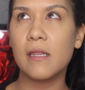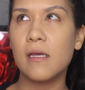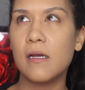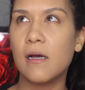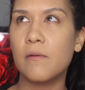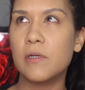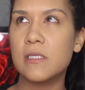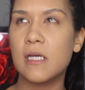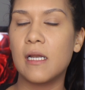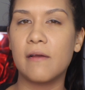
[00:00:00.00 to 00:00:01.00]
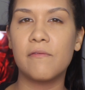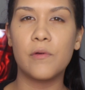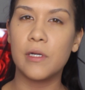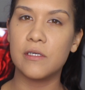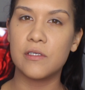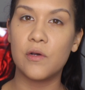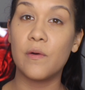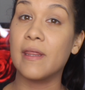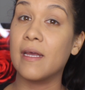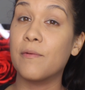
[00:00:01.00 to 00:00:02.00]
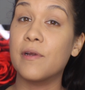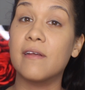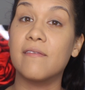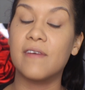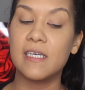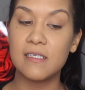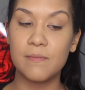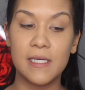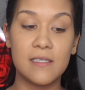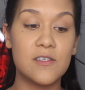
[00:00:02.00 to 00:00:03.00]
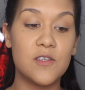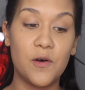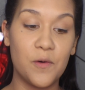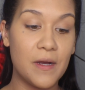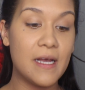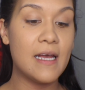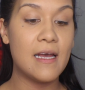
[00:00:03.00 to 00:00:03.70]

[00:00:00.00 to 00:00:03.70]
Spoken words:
I want to say like 4 years ago and they were an investment, so